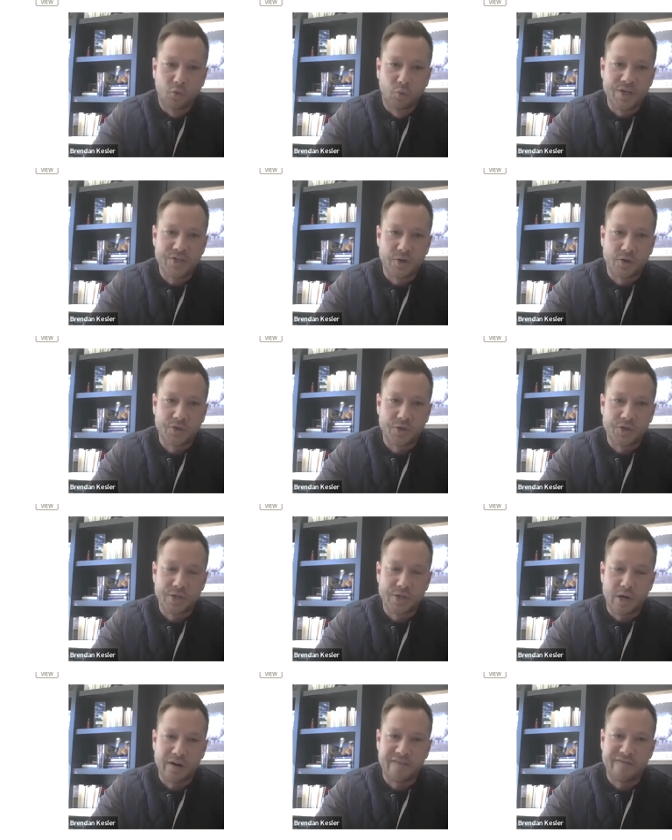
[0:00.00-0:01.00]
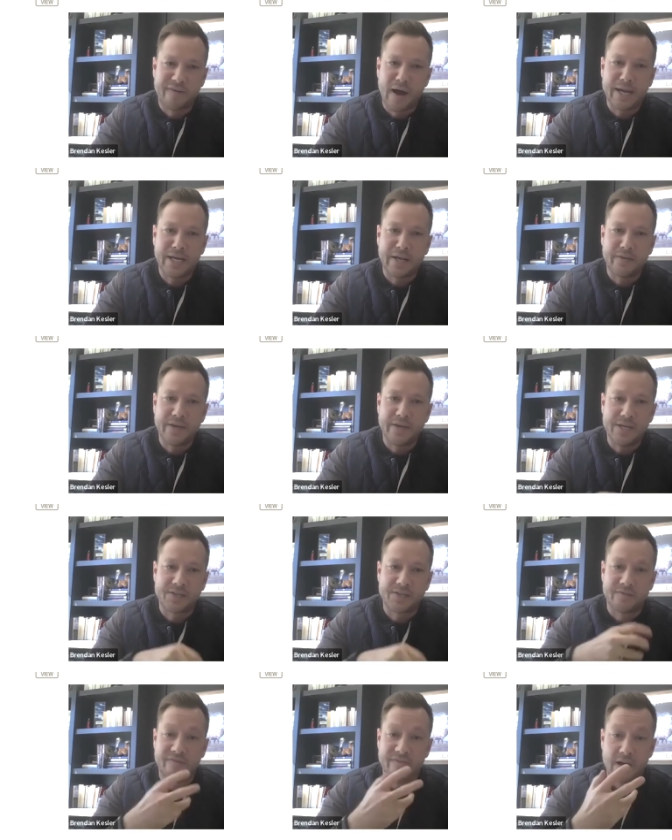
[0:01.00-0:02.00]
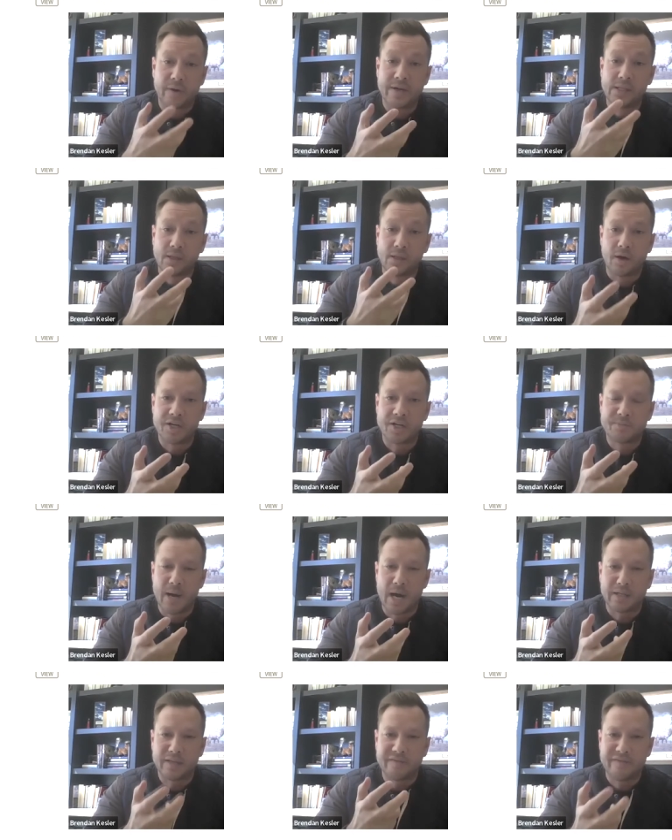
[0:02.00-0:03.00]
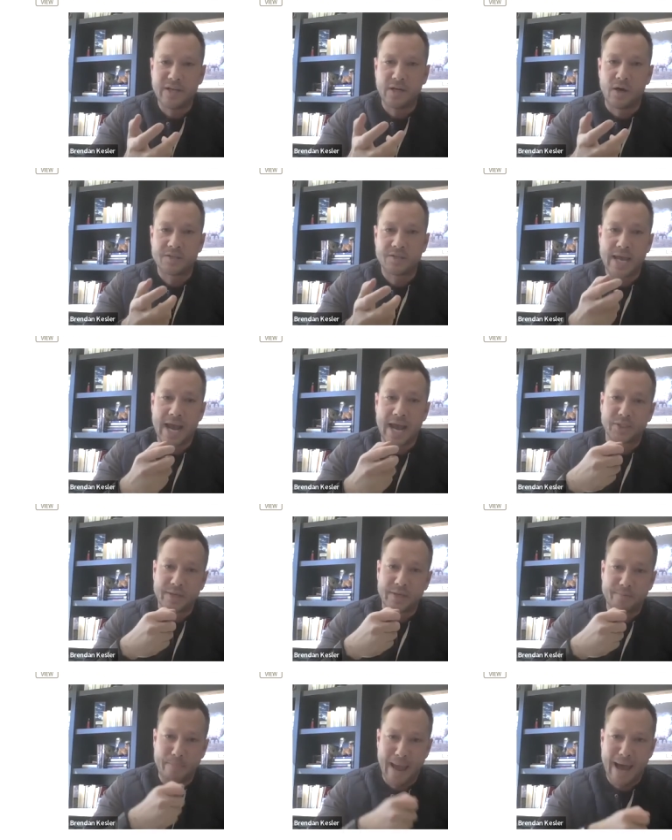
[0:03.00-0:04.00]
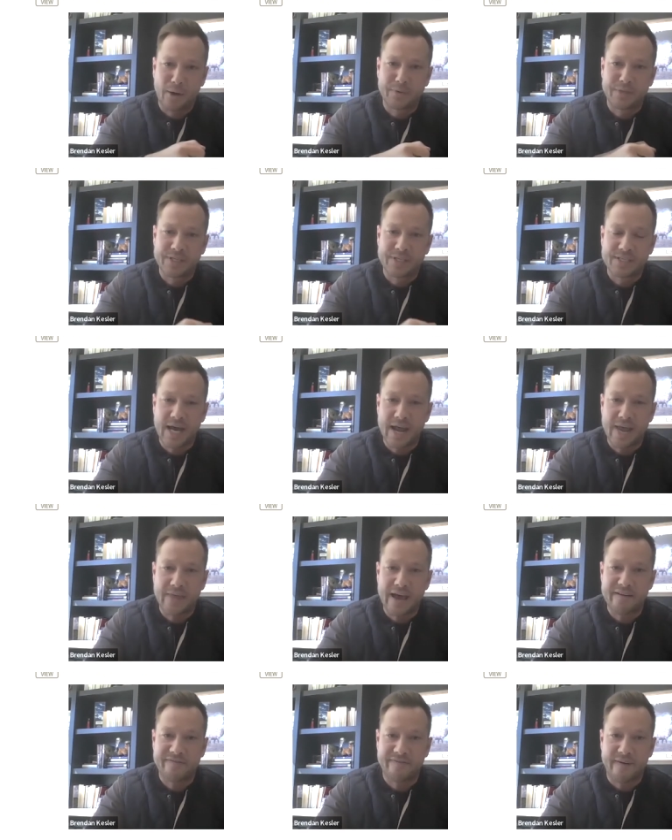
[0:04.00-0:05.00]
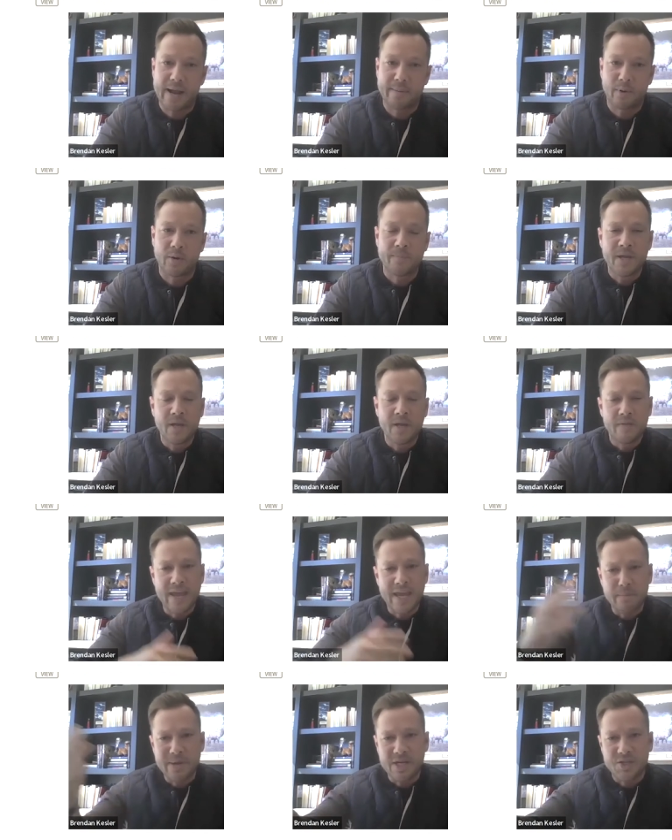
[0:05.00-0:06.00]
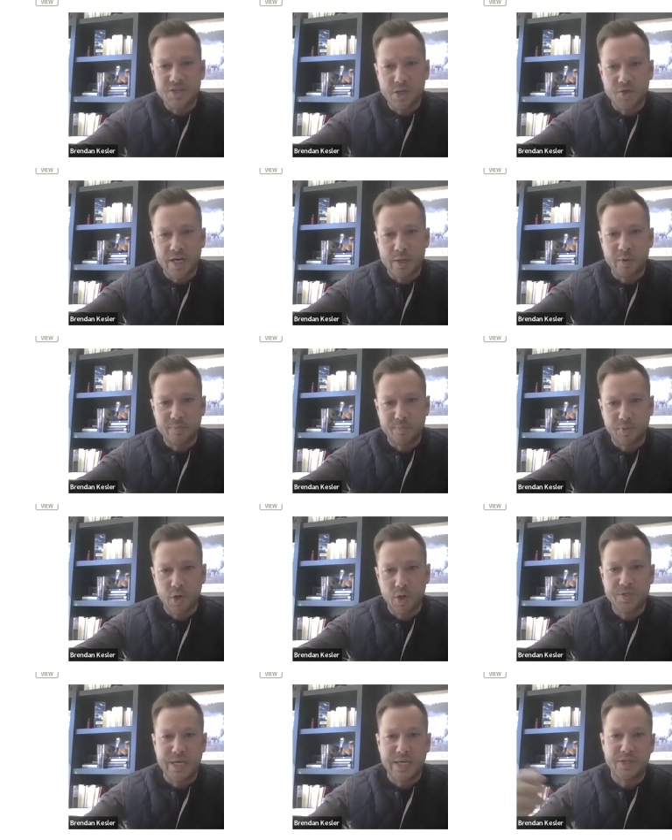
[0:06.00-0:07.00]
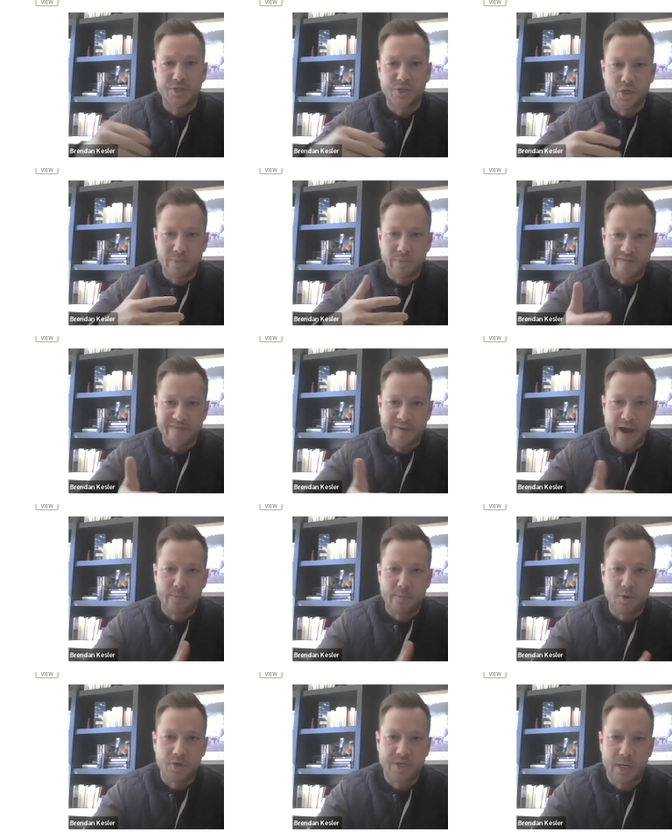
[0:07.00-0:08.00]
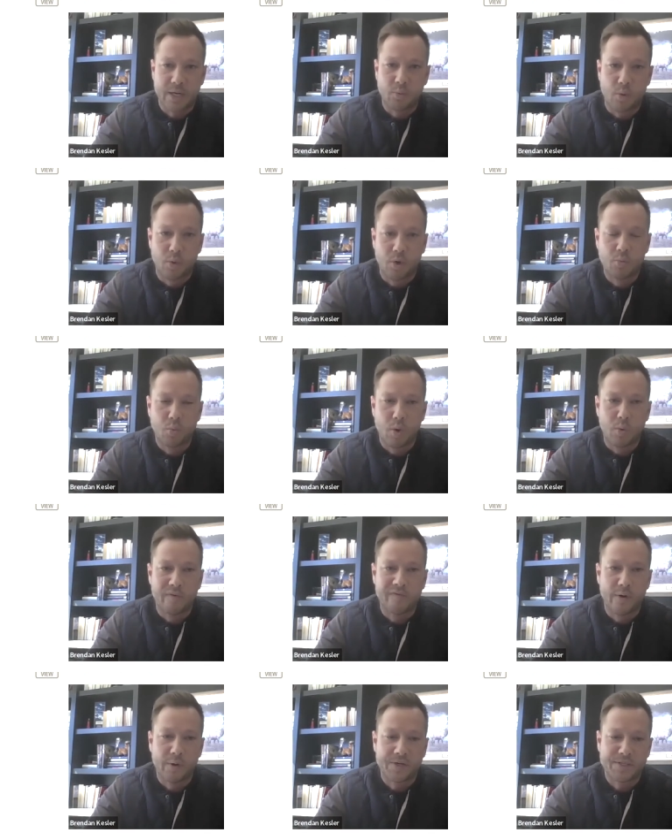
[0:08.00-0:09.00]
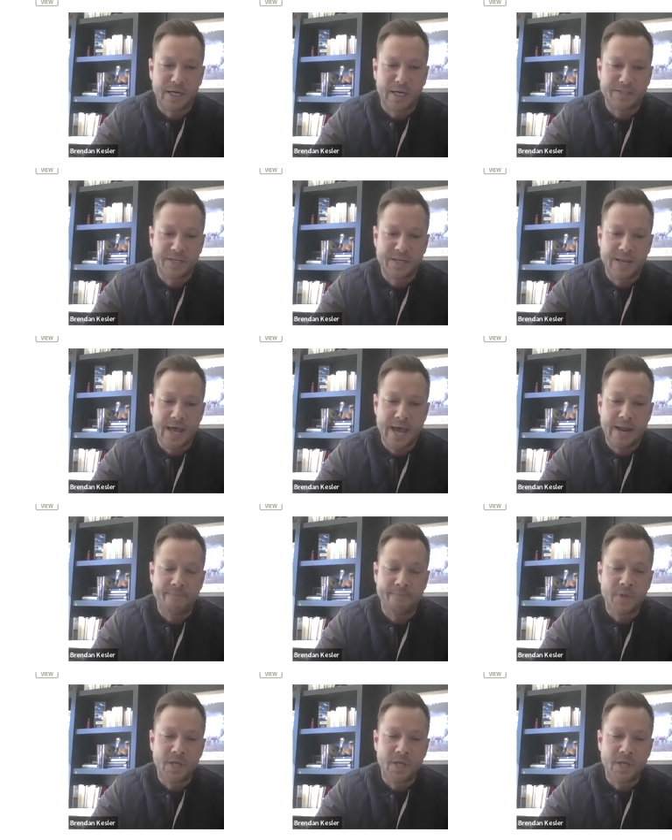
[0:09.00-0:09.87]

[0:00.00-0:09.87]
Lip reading: Researchers started finding these very large polyphenols actually bound inside that fiber. They can be associated with proteins too, but fiber is kind of what we'll focus on today.